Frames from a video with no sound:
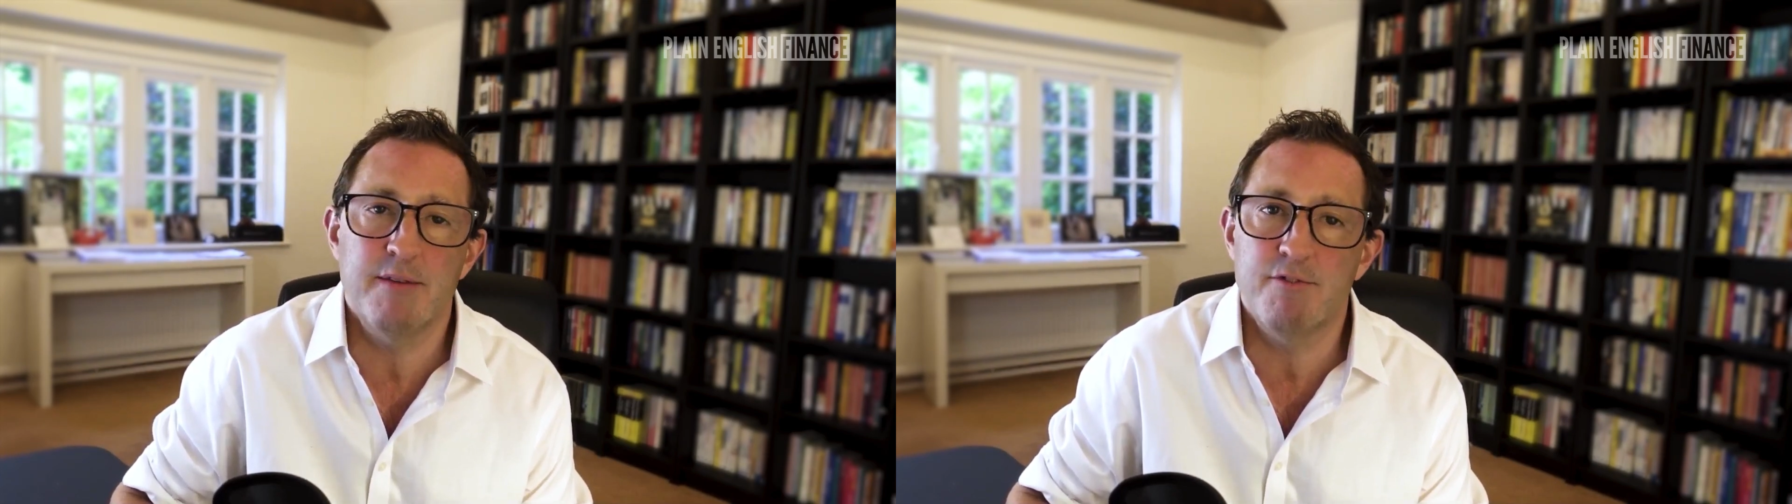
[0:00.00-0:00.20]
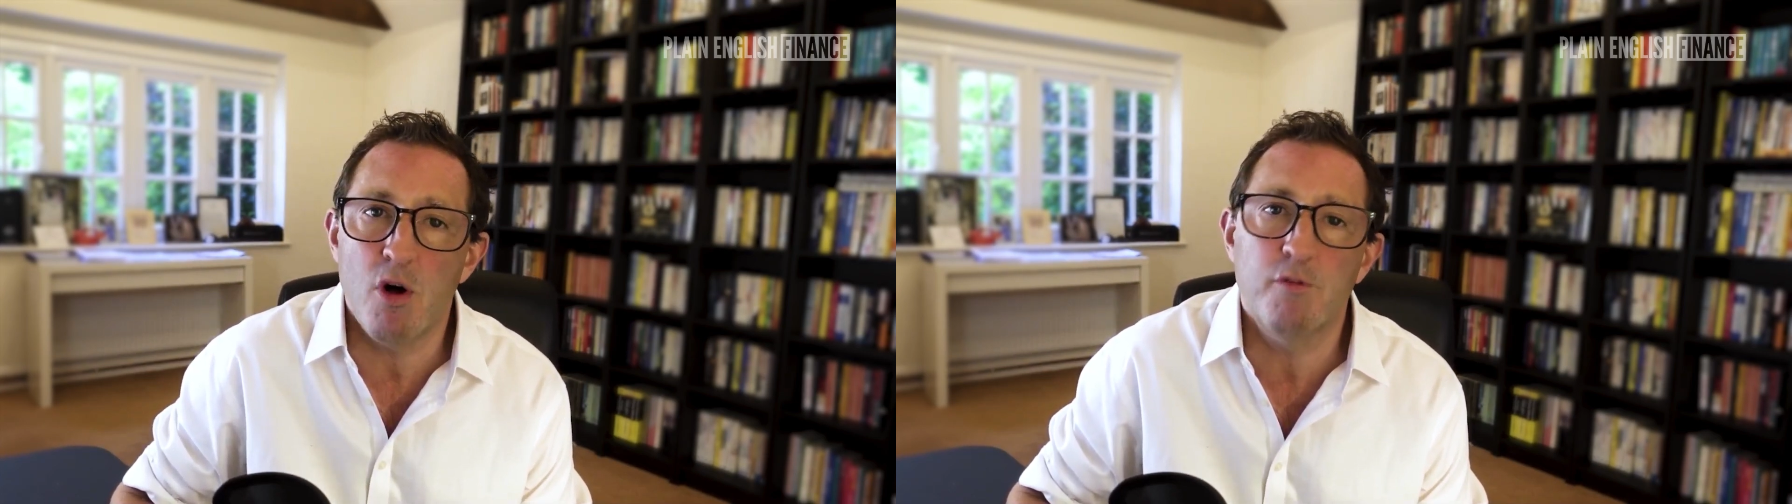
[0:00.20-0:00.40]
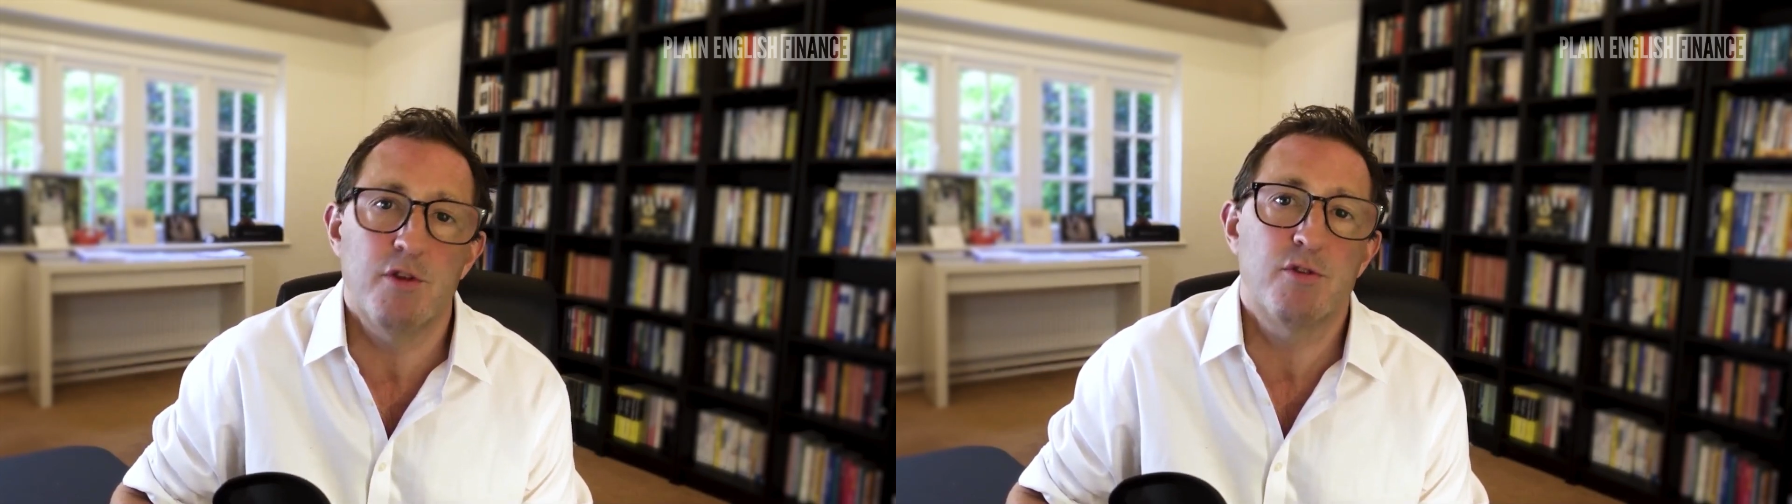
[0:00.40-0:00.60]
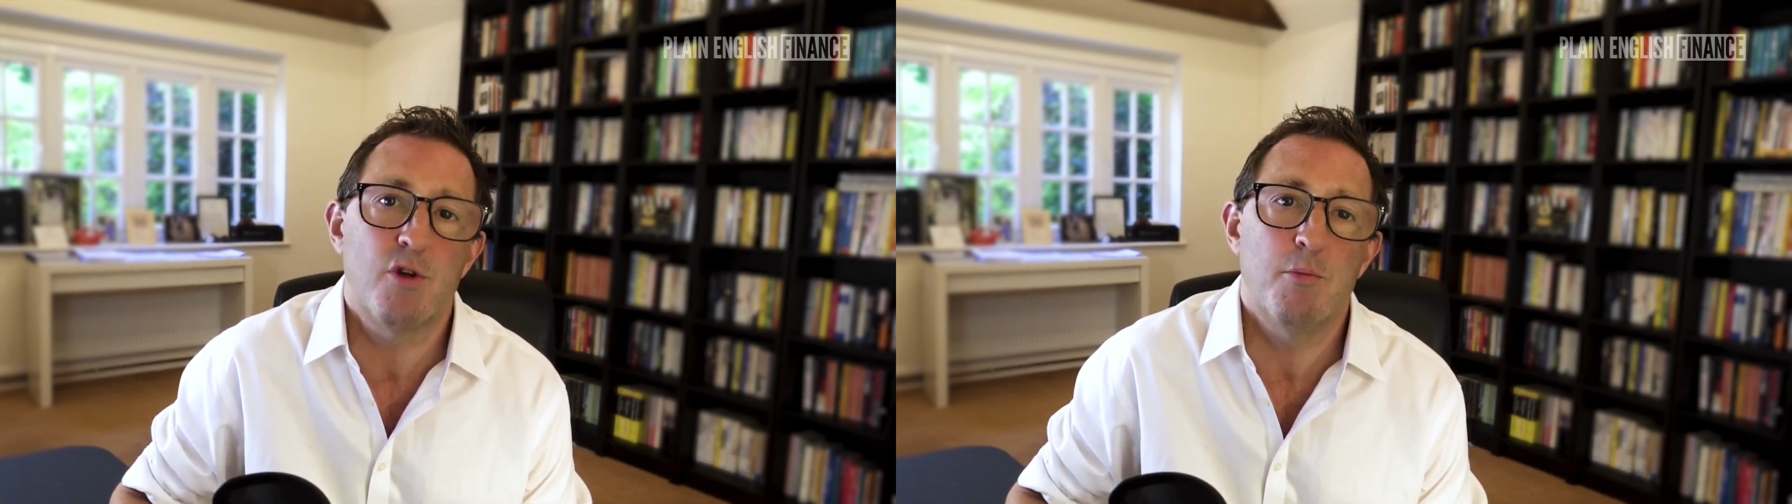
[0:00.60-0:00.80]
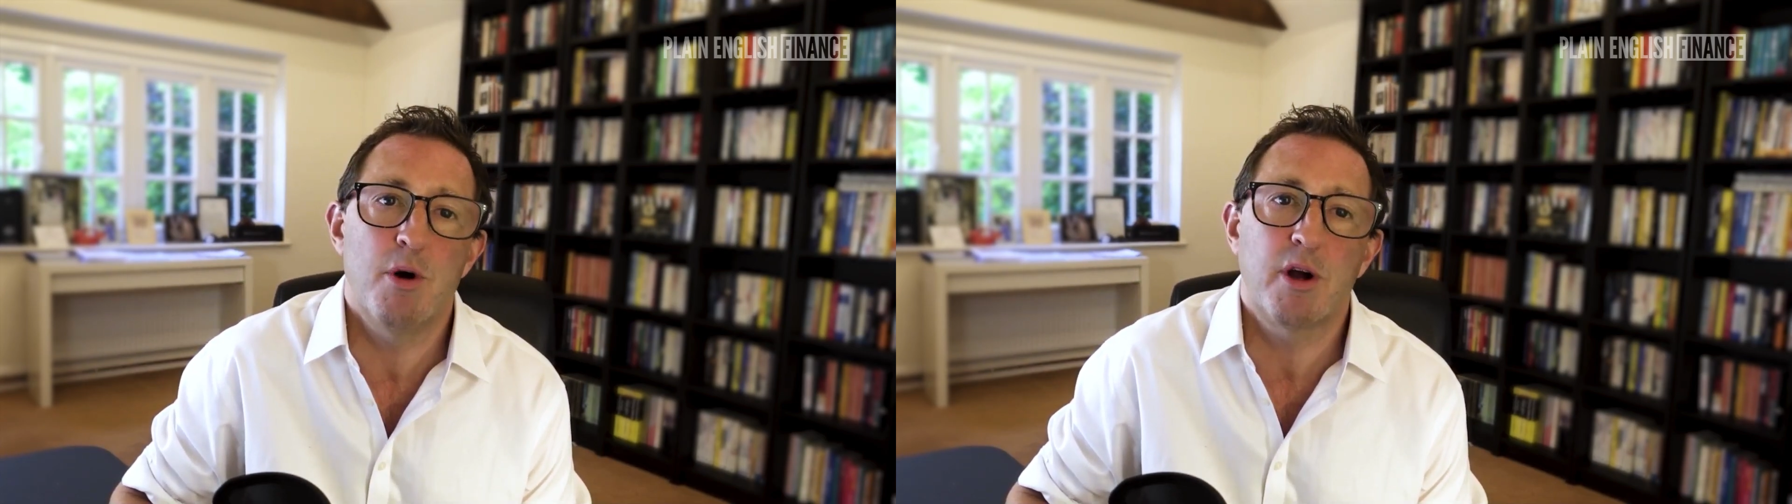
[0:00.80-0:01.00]
involved in
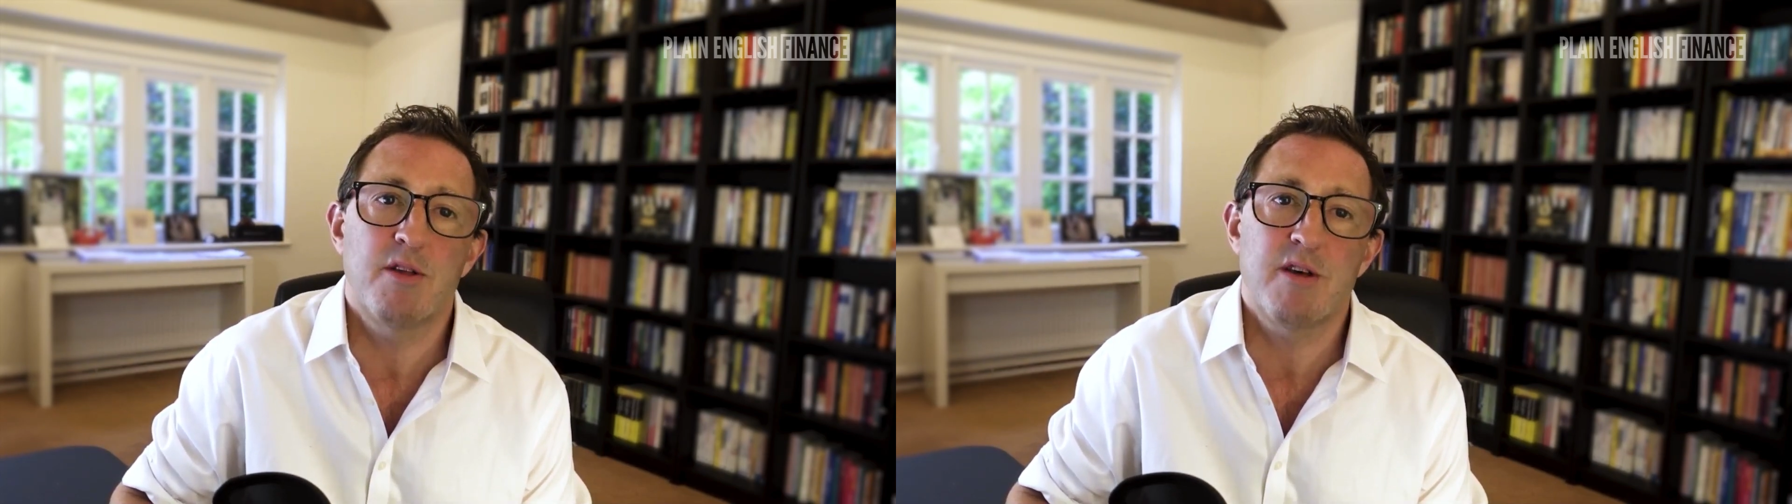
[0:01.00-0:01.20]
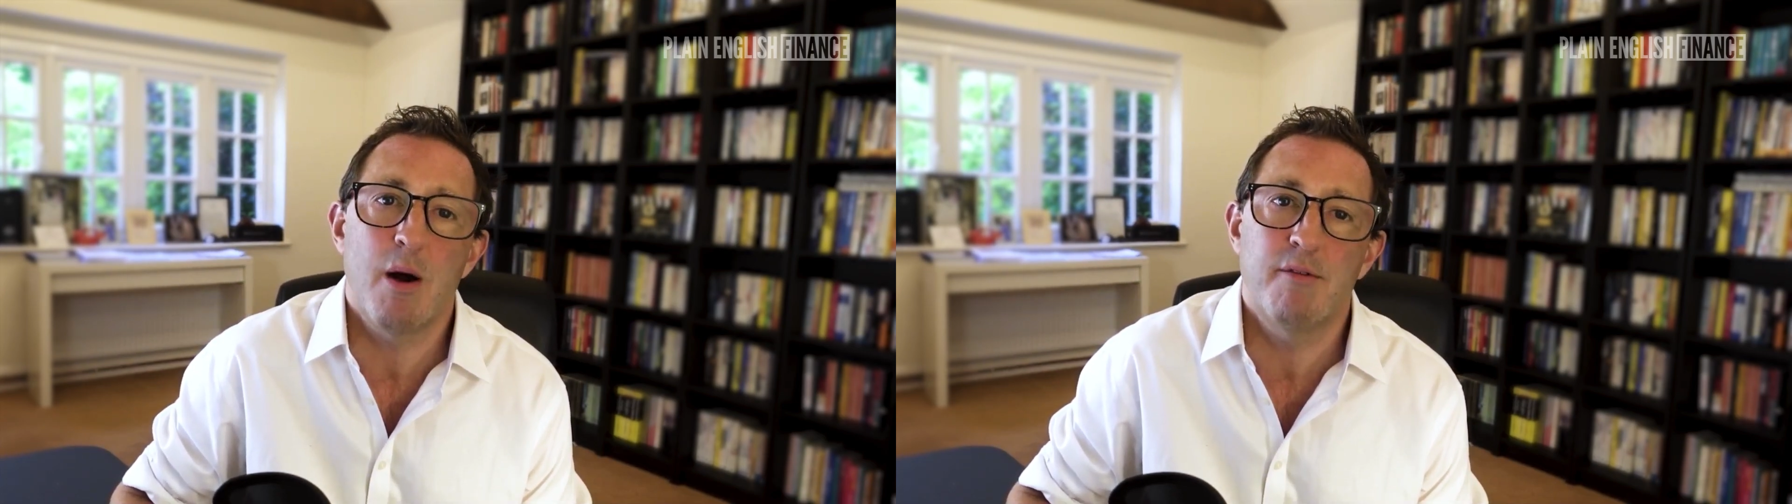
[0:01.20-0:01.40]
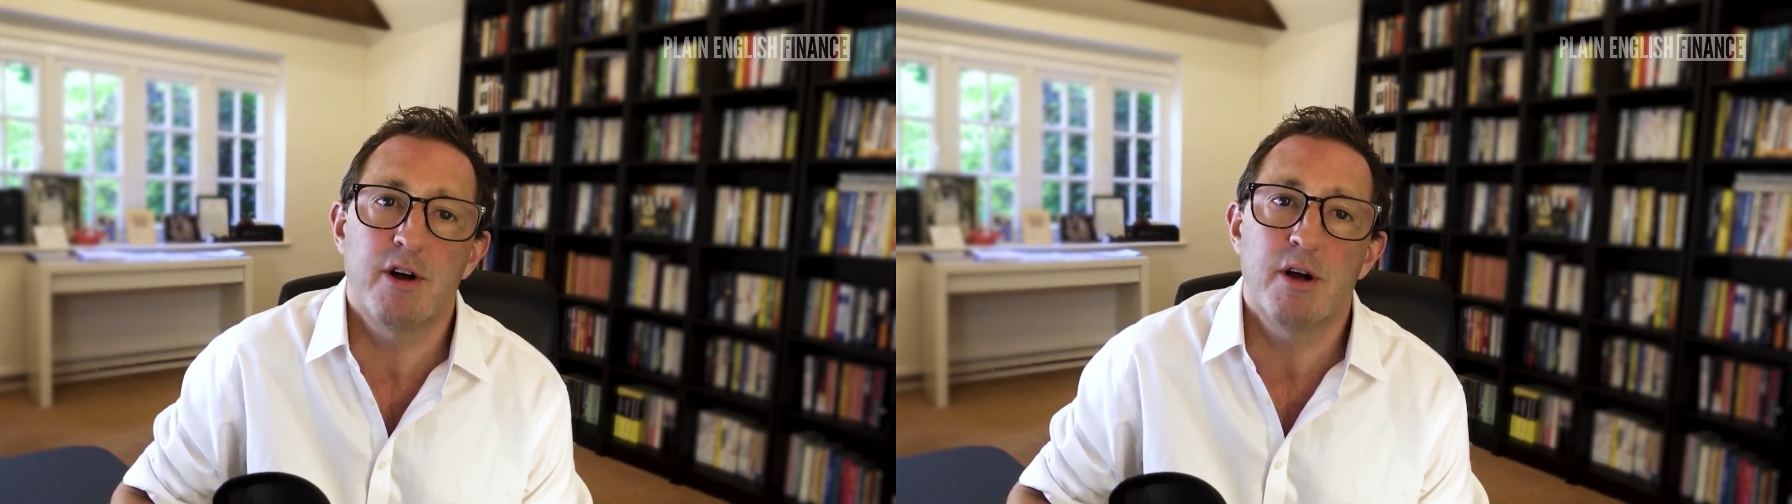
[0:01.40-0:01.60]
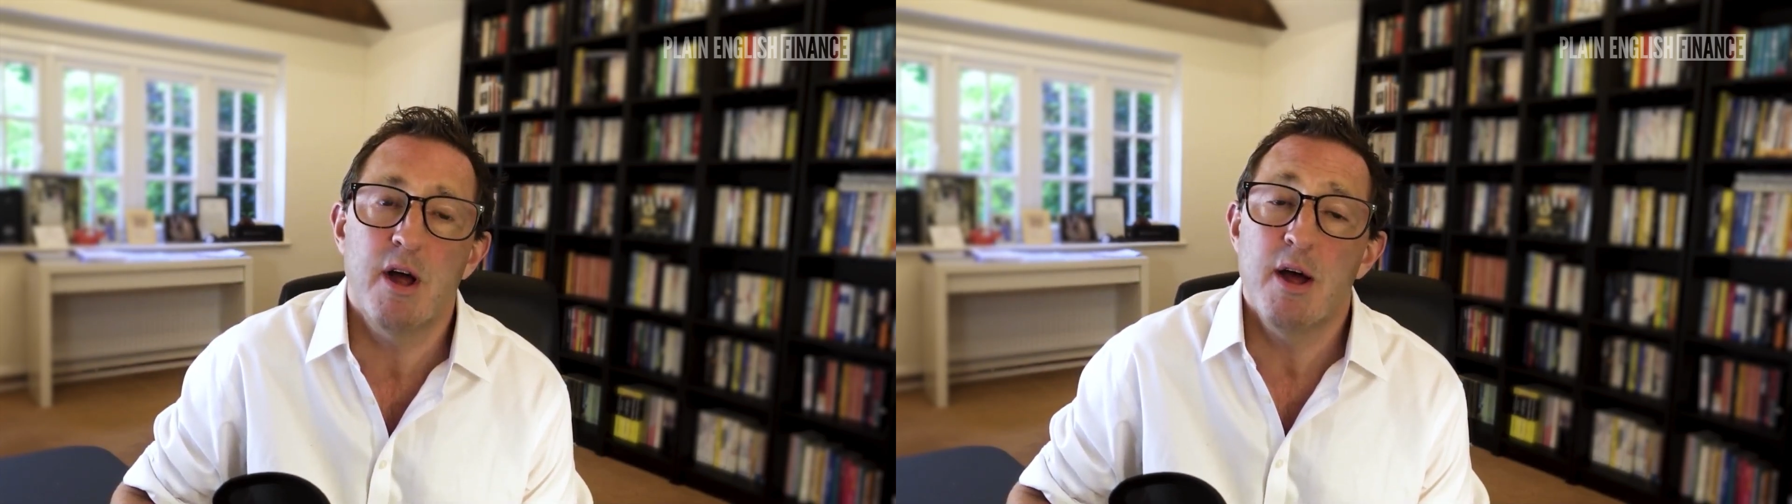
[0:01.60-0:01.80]
stock markets, however,